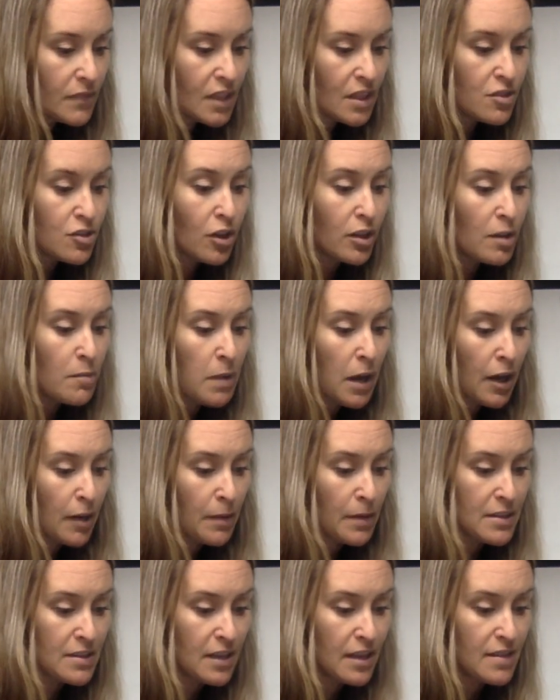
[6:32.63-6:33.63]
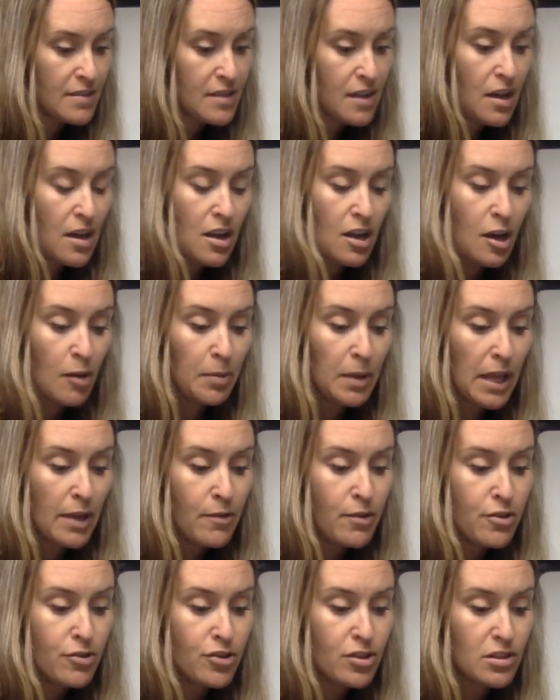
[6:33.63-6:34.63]
So on the bottom it says, apply
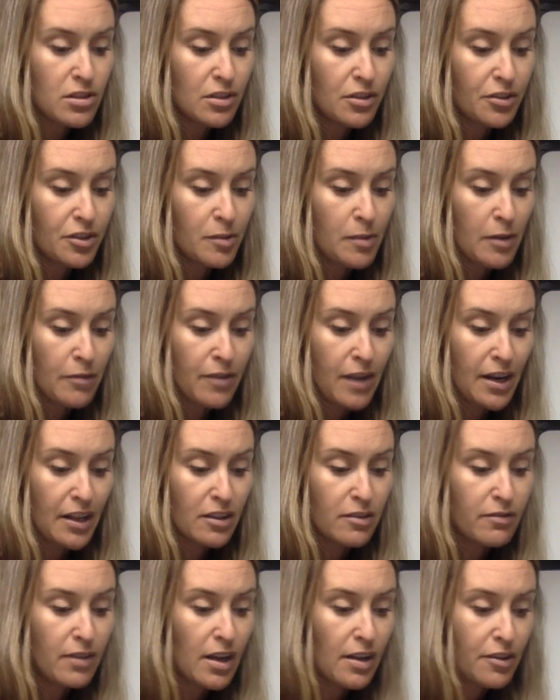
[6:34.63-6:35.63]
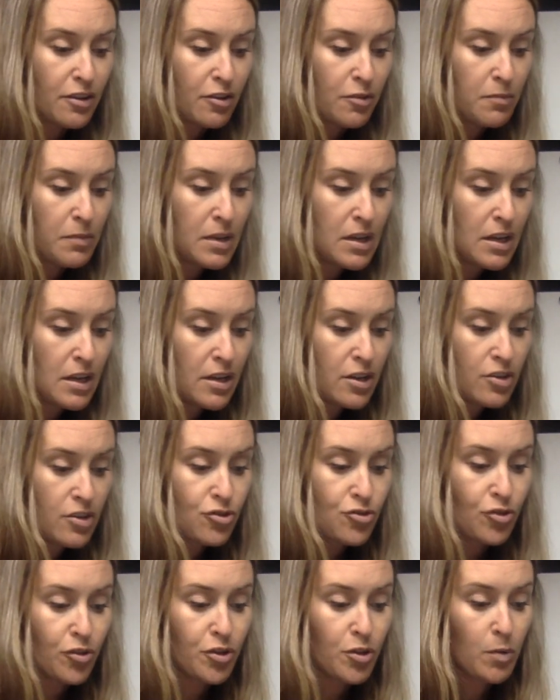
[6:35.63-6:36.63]
what you just learned about finding the volume,
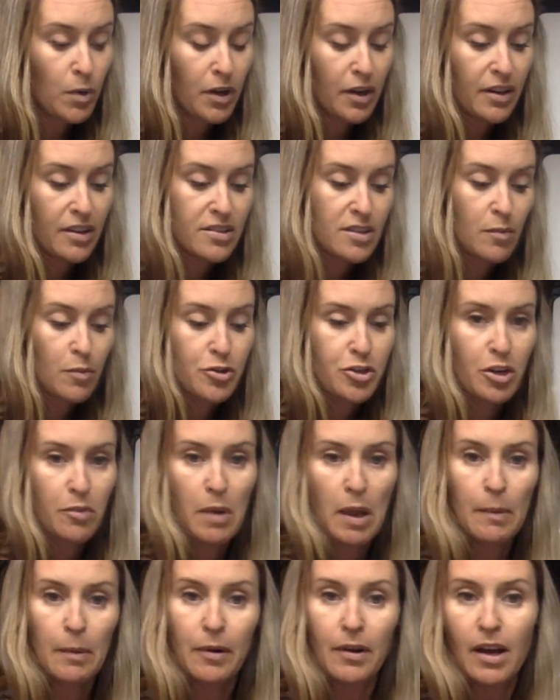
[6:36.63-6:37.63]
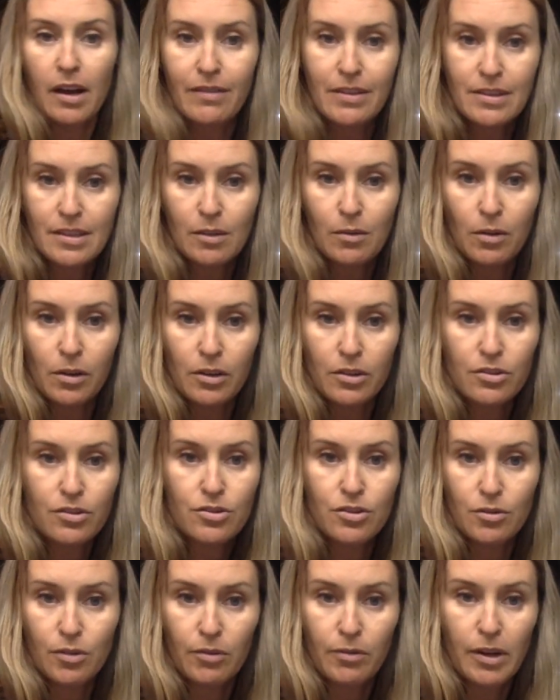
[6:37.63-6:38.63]
show your work on a separate sheet of paper. Obviously we're going to
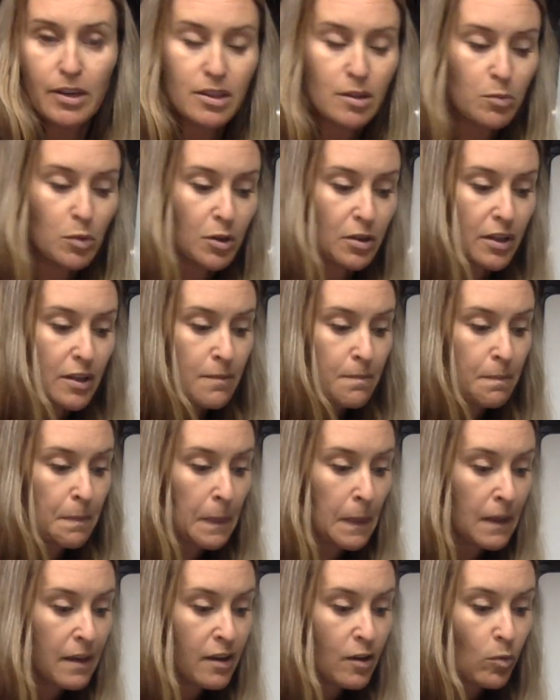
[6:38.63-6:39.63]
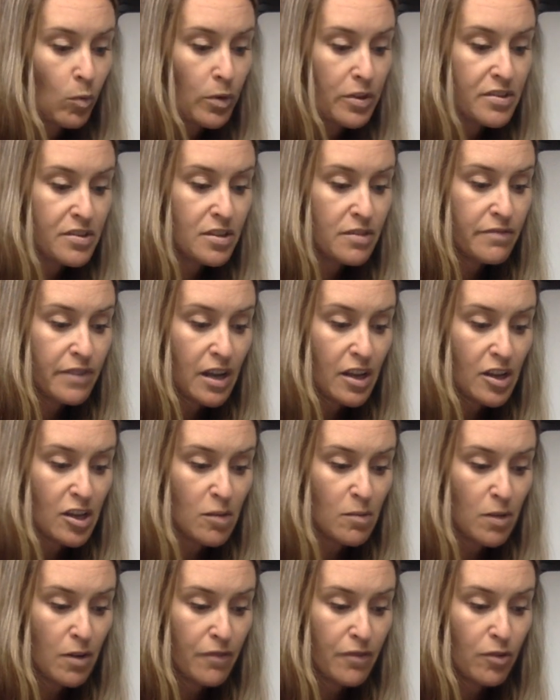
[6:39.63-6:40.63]
just do it right in the booklet. What is the
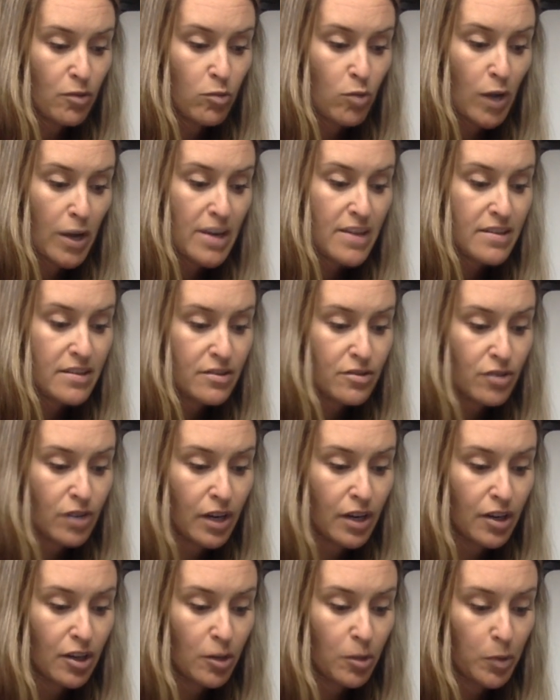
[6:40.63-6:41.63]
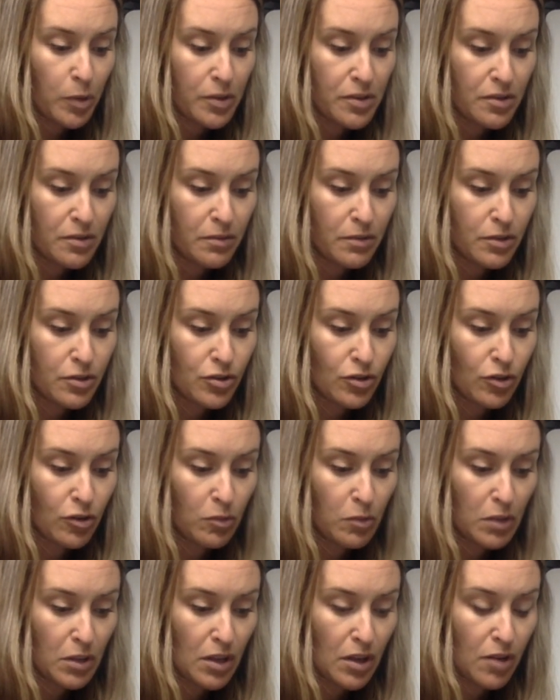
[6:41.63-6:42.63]
volume of the right triangular prism shown
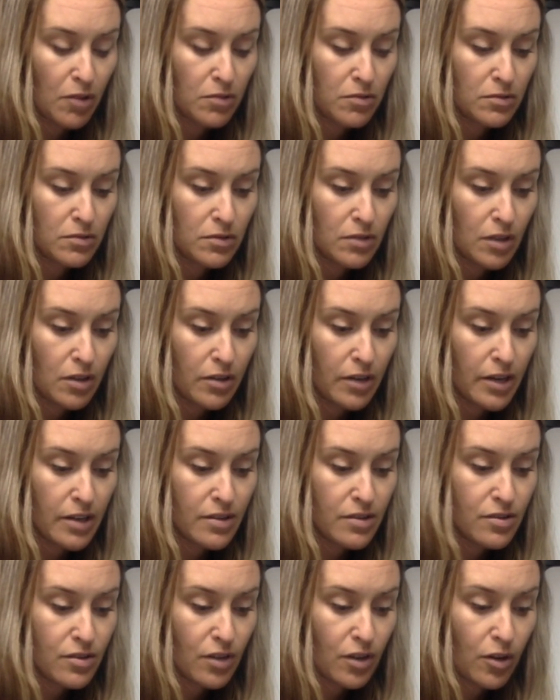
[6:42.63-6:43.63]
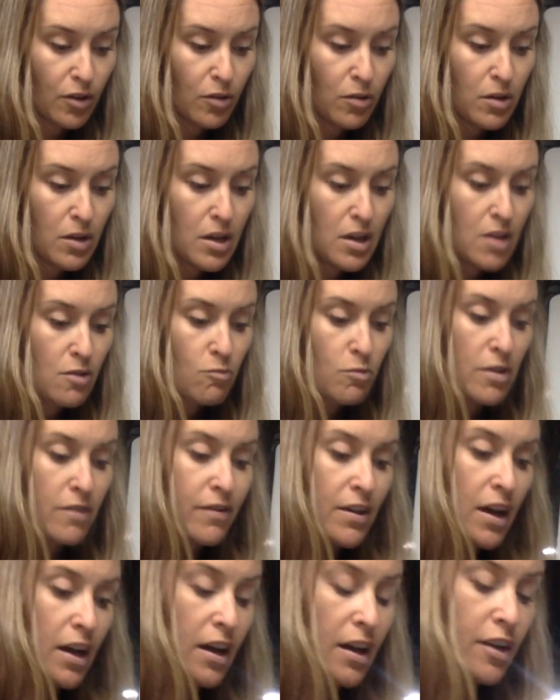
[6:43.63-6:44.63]
below? All right, so we've
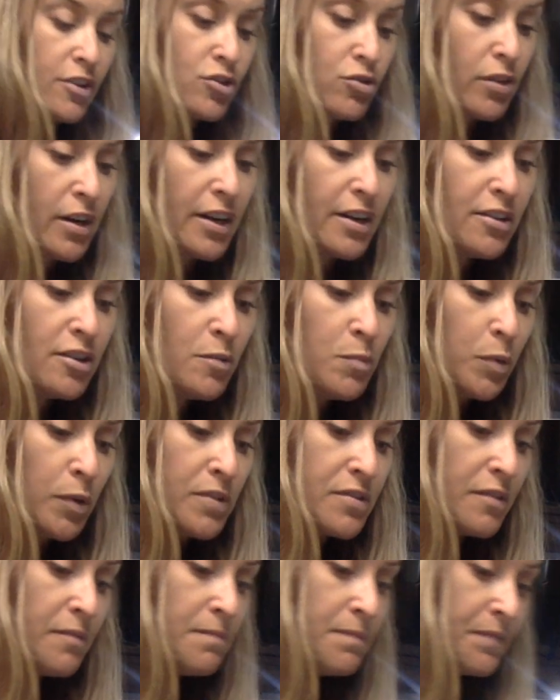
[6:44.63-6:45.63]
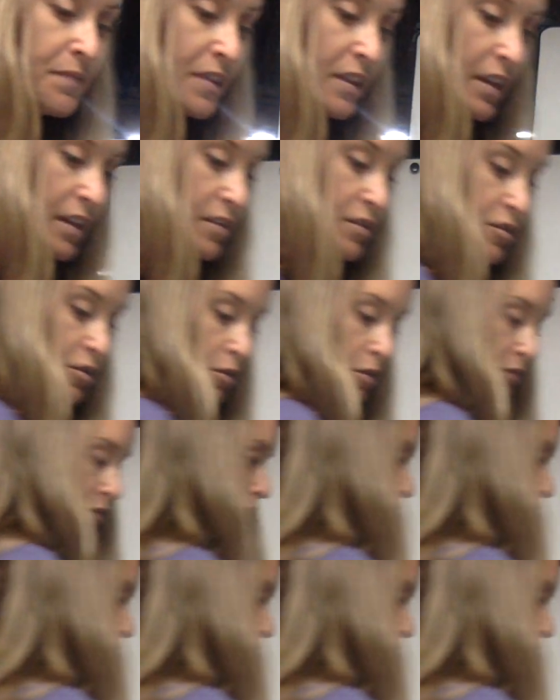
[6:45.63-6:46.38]
got a triangular prism. And so if